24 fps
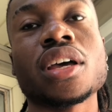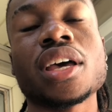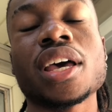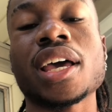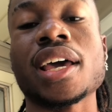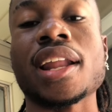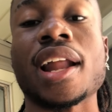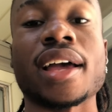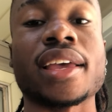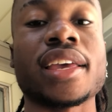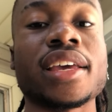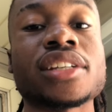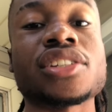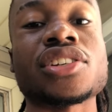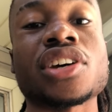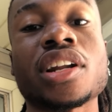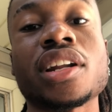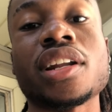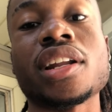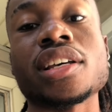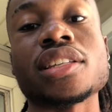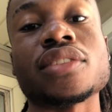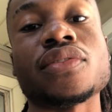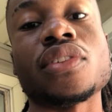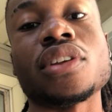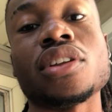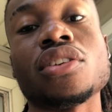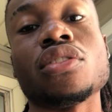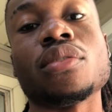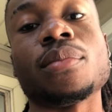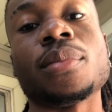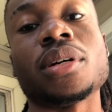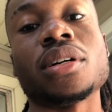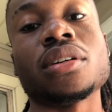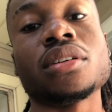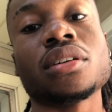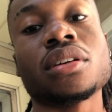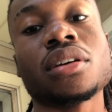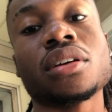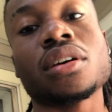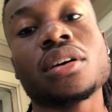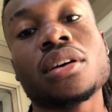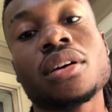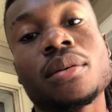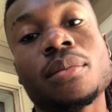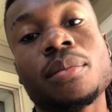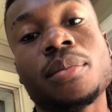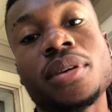And I'll catch y'all in the next video, bro.
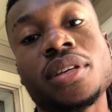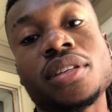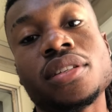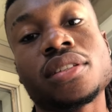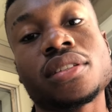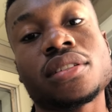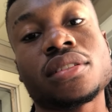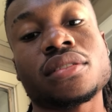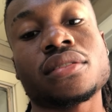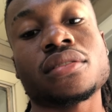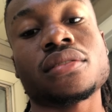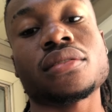Peace.